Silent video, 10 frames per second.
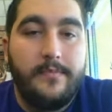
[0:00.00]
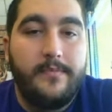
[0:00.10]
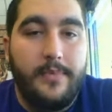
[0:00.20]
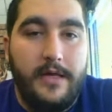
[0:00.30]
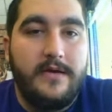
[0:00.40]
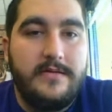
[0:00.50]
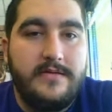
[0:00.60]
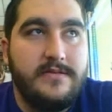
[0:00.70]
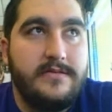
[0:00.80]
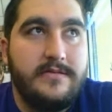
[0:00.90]

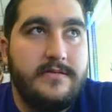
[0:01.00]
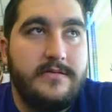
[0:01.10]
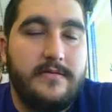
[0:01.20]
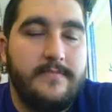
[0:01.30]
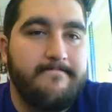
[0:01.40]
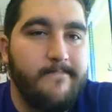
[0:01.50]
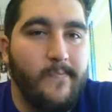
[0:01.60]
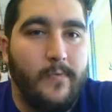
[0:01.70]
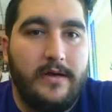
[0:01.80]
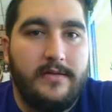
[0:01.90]
because,
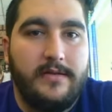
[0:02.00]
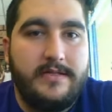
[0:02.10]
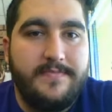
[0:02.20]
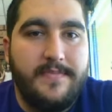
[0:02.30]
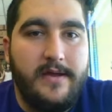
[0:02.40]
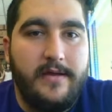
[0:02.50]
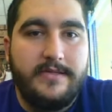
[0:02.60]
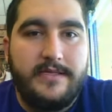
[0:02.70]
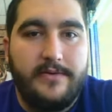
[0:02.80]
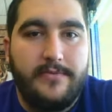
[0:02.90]
well, let's be
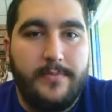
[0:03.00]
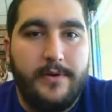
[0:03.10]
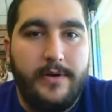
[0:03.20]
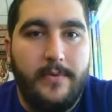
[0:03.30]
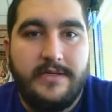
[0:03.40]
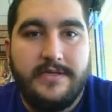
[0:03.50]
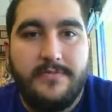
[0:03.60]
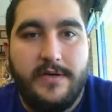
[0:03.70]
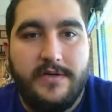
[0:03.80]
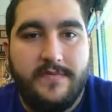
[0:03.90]
honest, it would put out way too
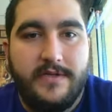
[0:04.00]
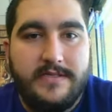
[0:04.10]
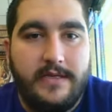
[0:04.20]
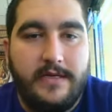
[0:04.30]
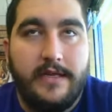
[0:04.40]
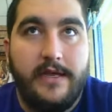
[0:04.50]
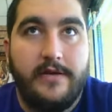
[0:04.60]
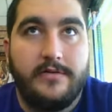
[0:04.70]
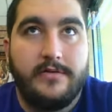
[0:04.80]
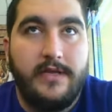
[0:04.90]
much for this thing to
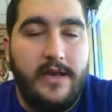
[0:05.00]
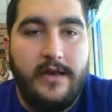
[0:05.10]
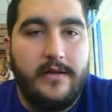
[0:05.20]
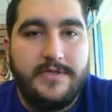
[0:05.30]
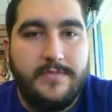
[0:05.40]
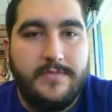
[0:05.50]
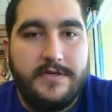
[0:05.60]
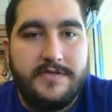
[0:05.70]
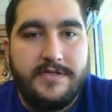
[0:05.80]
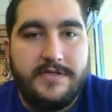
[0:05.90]
handle. It'd heat up too much.
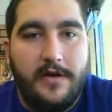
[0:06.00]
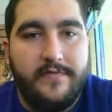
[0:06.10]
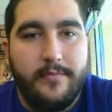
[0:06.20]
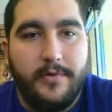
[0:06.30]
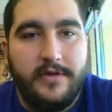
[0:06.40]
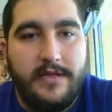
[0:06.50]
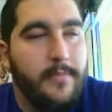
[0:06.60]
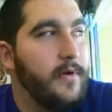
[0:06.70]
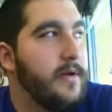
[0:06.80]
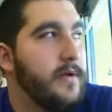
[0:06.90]
It's uncomfortable at that
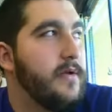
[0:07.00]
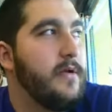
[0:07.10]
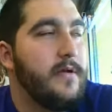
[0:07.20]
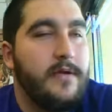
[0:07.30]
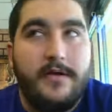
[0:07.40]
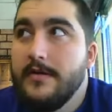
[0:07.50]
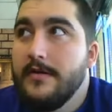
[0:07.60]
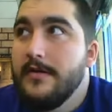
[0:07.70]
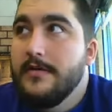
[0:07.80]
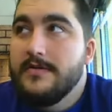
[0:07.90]
point.
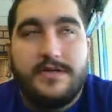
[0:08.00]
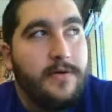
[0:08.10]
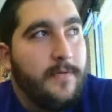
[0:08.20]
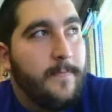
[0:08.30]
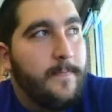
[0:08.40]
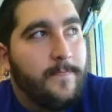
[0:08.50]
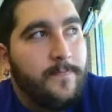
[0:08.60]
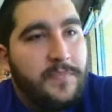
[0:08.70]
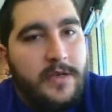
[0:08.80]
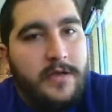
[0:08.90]
So
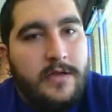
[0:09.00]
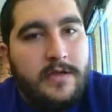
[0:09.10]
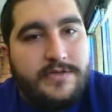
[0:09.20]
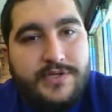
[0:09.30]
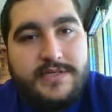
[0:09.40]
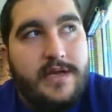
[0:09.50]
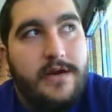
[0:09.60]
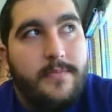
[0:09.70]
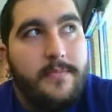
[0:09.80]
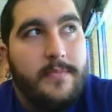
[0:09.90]
it's a good
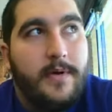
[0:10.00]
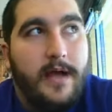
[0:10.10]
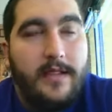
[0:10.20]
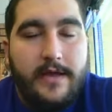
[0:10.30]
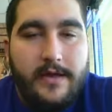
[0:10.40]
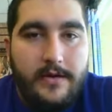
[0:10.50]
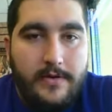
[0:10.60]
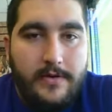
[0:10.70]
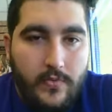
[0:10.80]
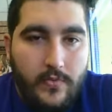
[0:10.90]
setup. I like it
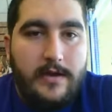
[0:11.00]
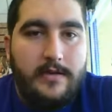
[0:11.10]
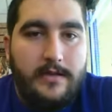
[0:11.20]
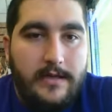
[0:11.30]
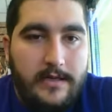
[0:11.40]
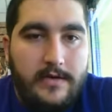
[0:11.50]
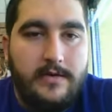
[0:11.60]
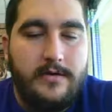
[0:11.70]
quite a lot.